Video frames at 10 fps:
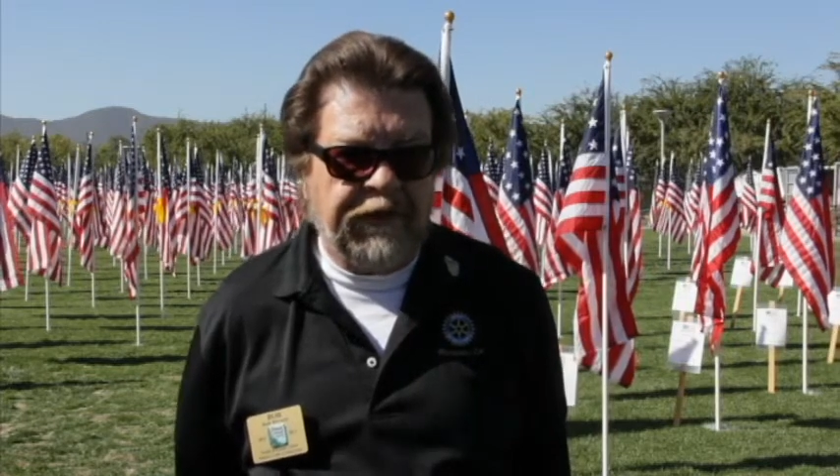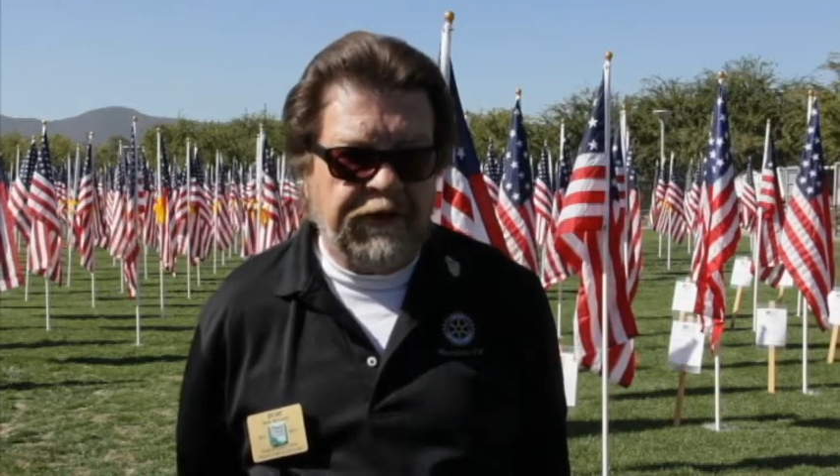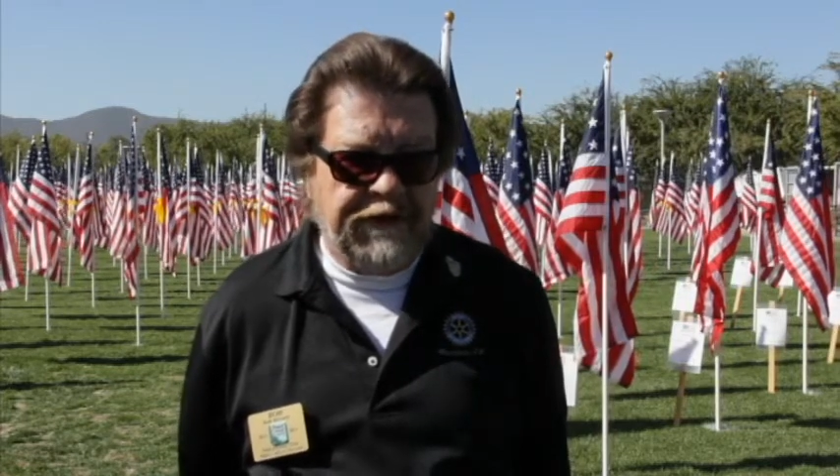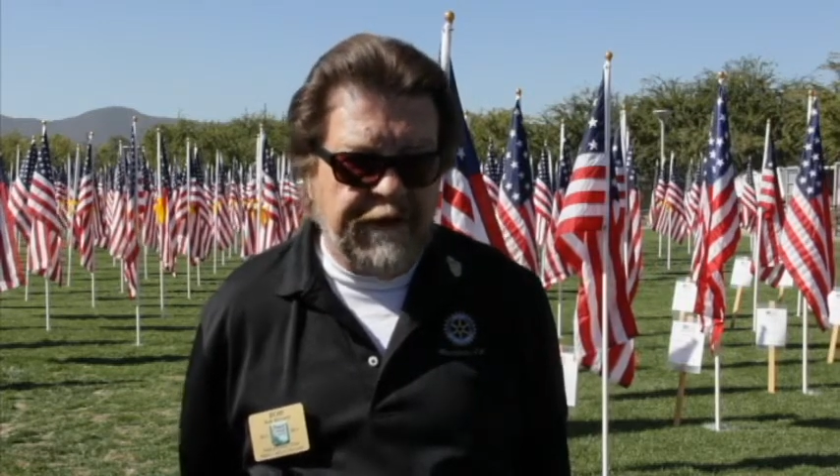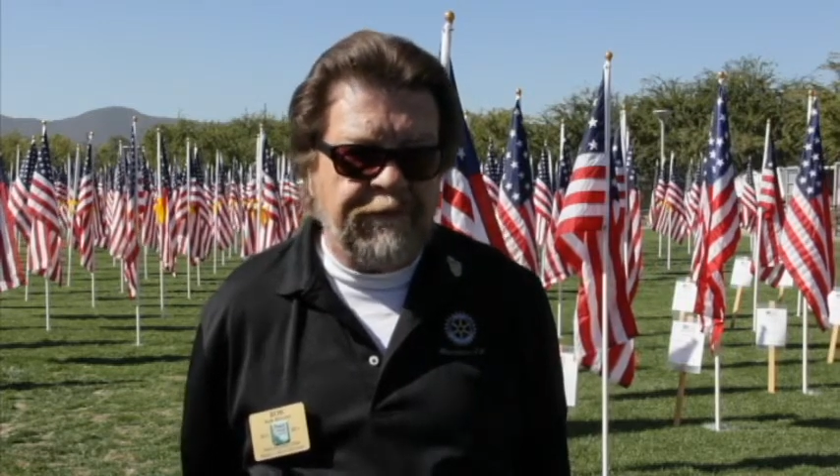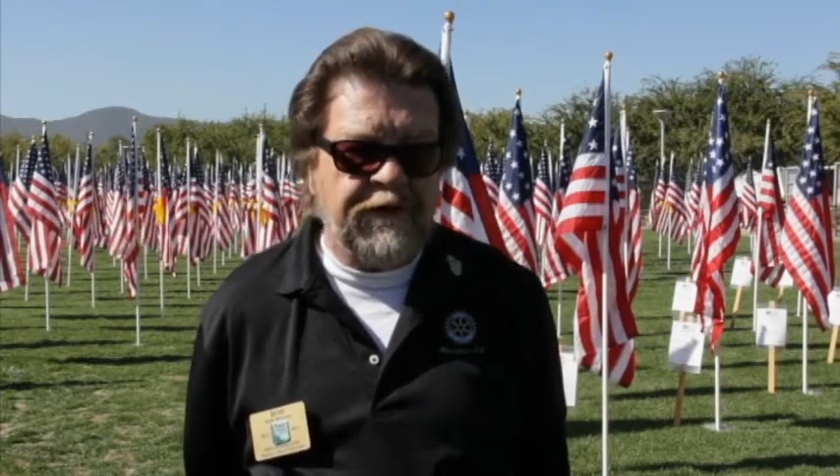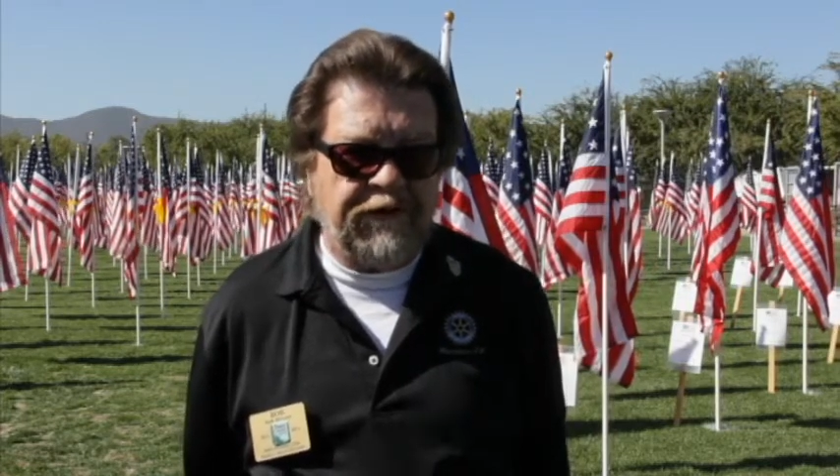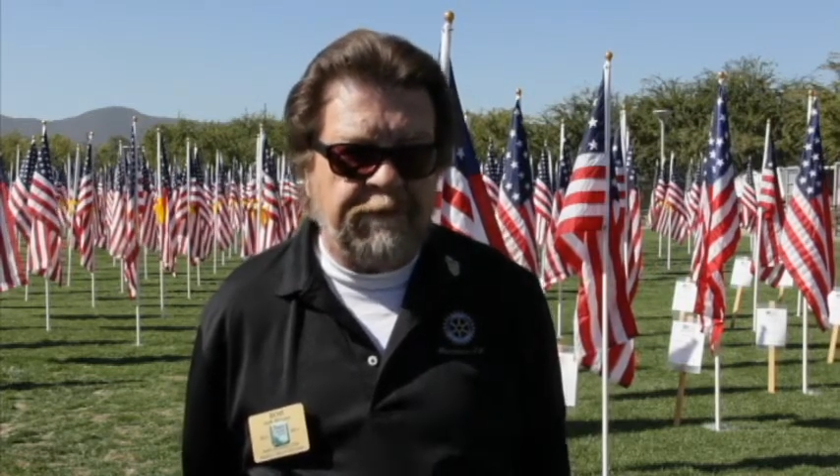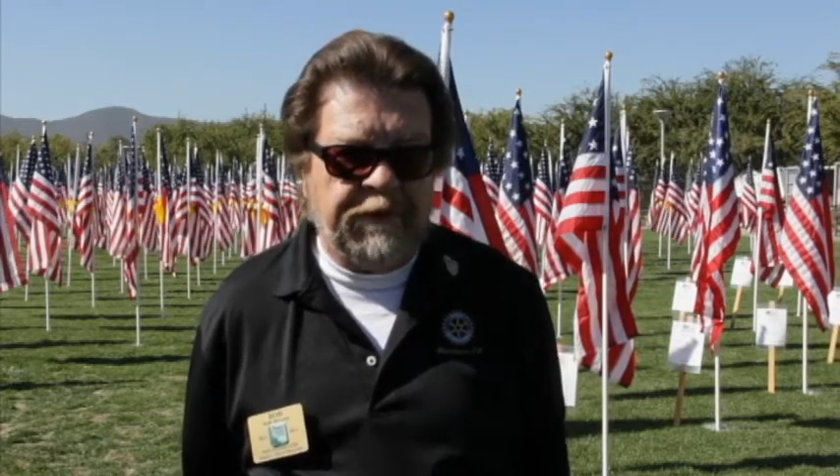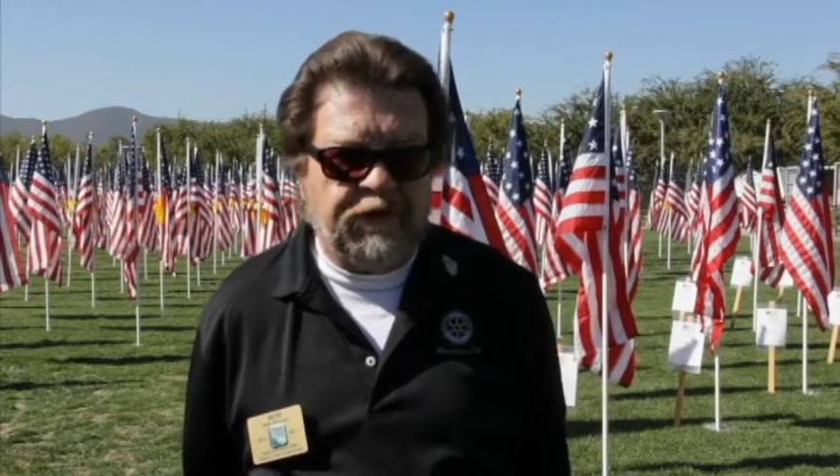the
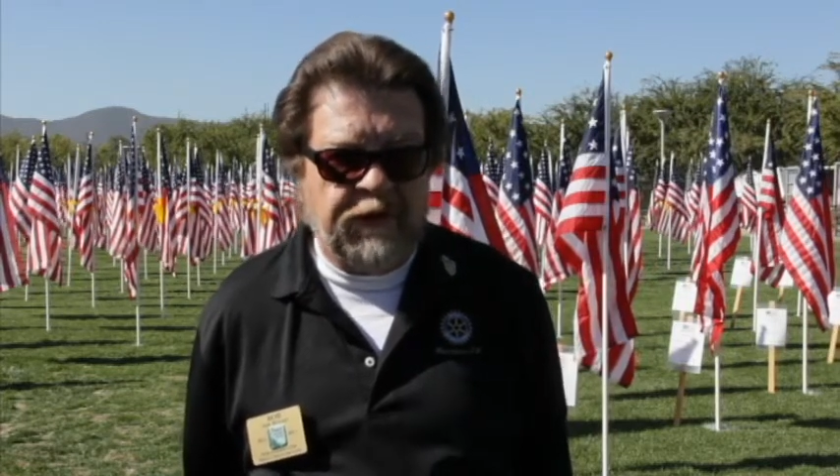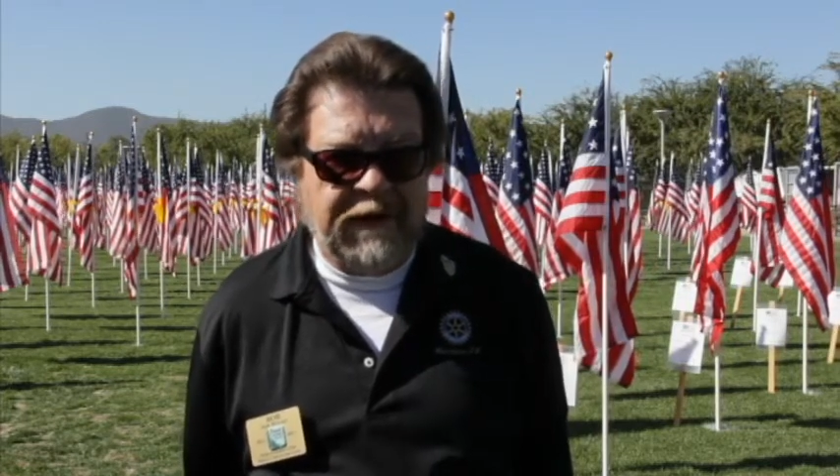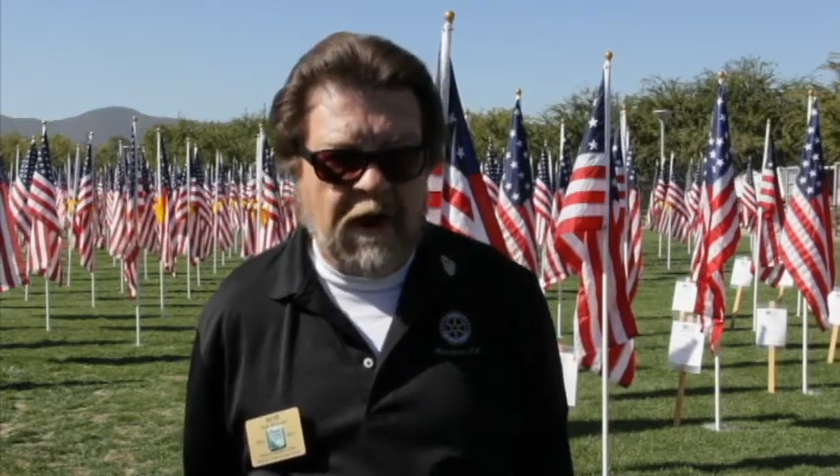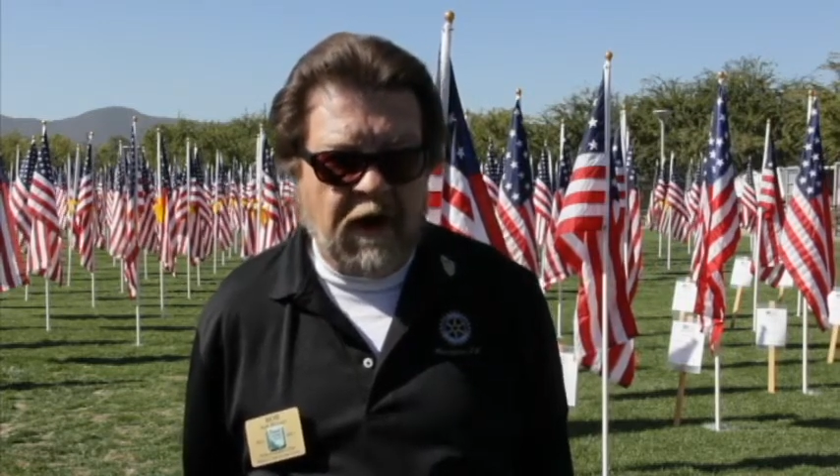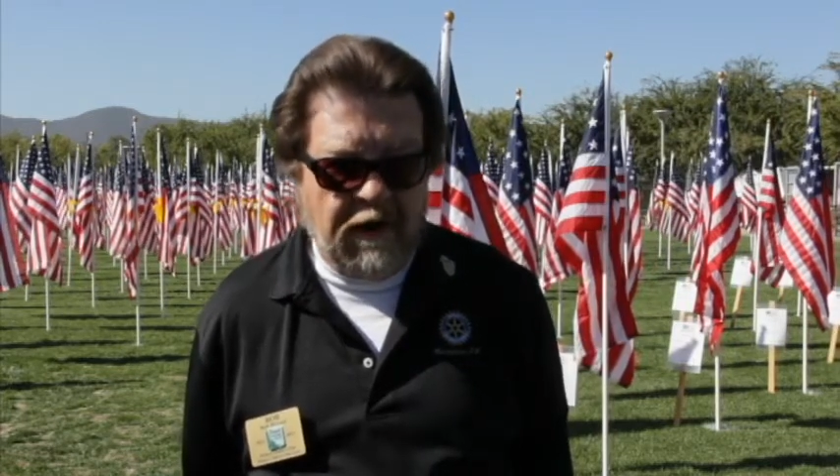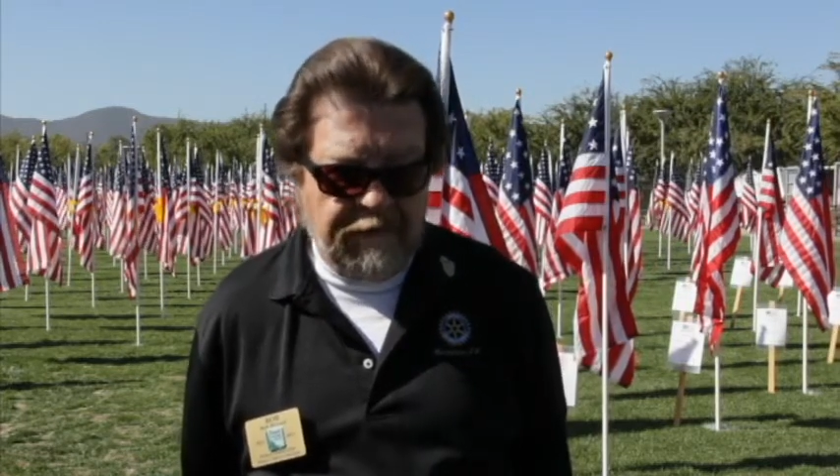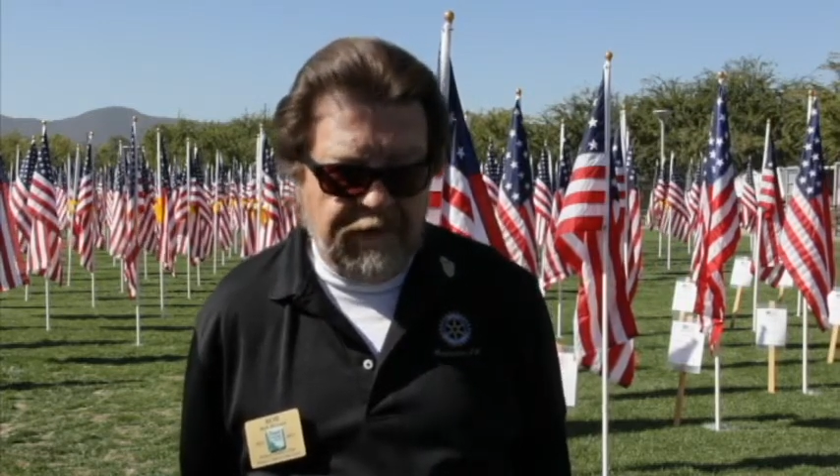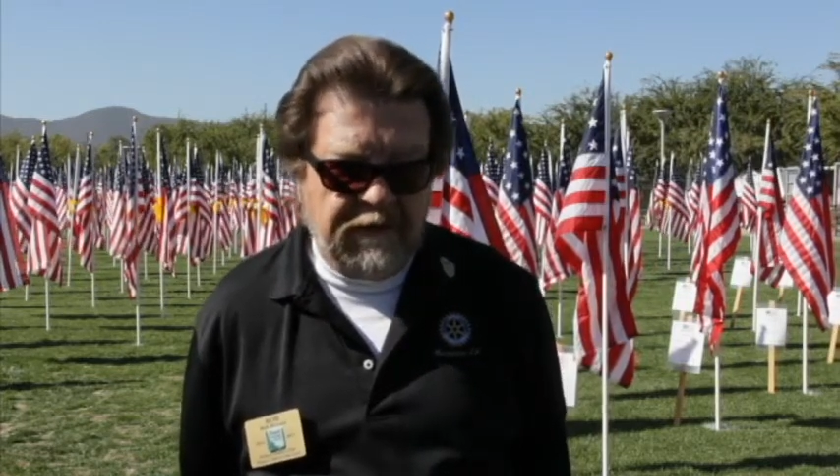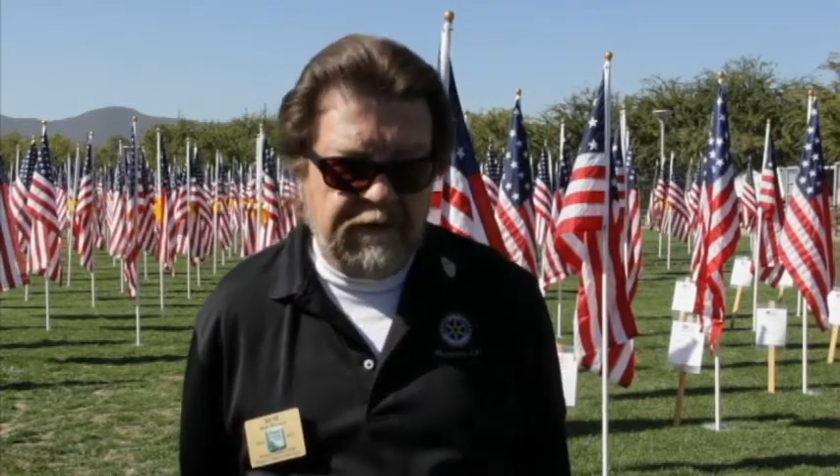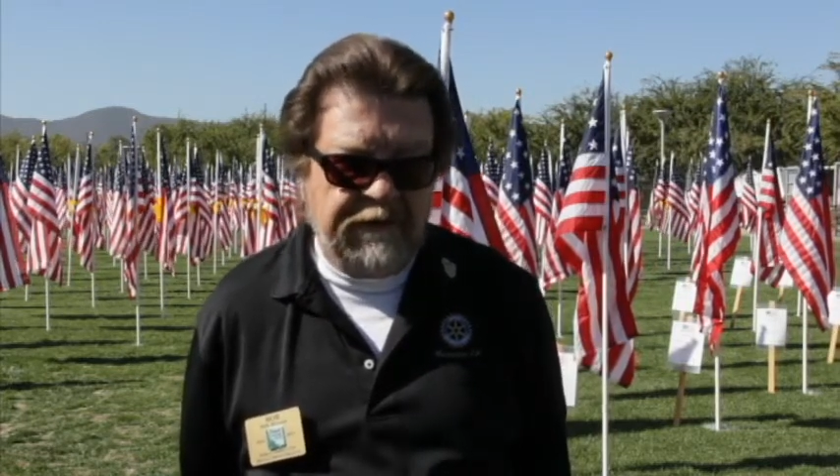difference between our
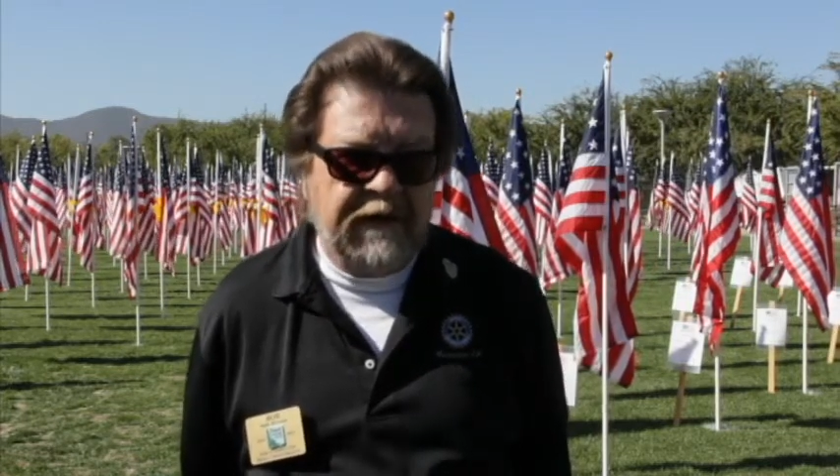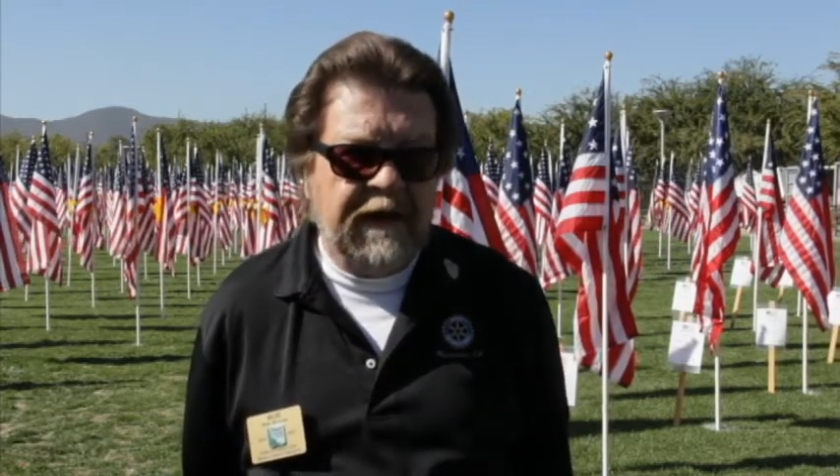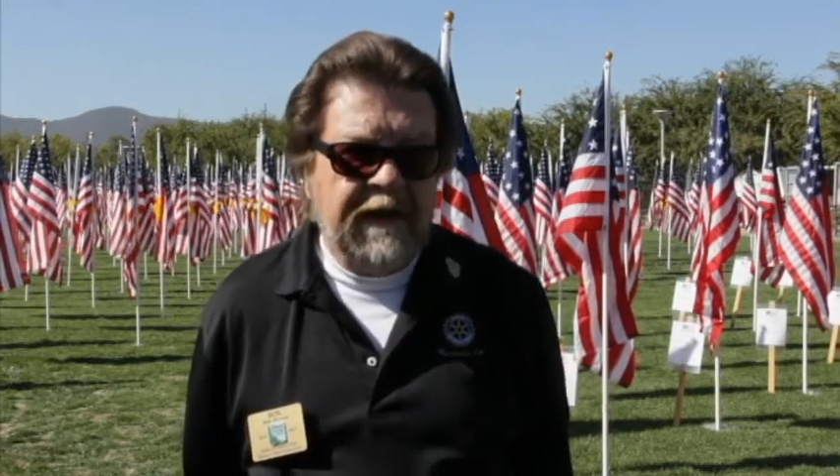field